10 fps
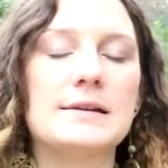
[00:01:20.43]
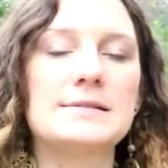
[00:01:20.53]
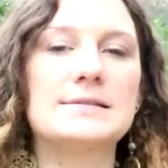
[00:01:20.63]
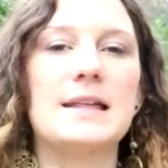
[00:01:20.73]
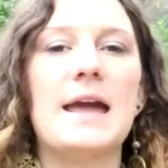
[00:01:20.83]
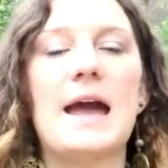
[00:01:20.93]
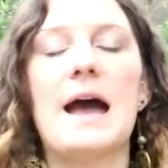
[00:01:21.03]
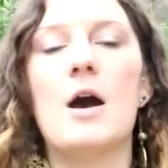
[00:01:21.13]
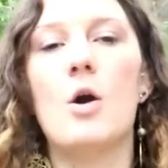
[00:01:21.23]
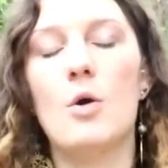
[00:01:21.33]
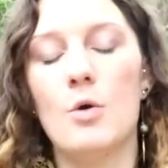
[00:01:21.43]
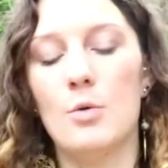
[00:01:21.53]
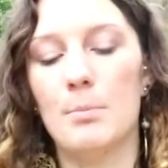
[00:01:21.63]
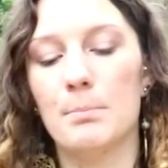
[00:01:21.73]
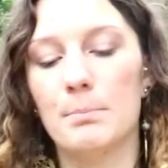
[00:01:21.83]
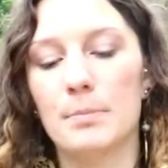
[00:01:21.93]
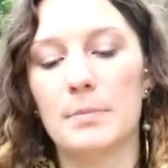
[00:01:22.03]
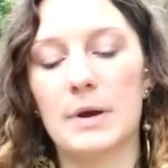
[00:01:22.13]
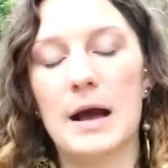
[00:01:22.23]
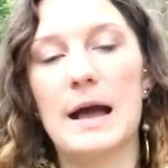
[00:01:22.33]
stay at home
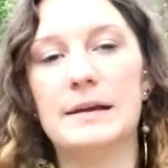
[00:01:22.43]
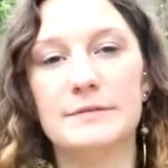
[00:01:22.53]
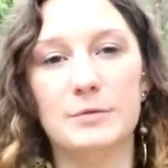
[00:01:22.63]
kind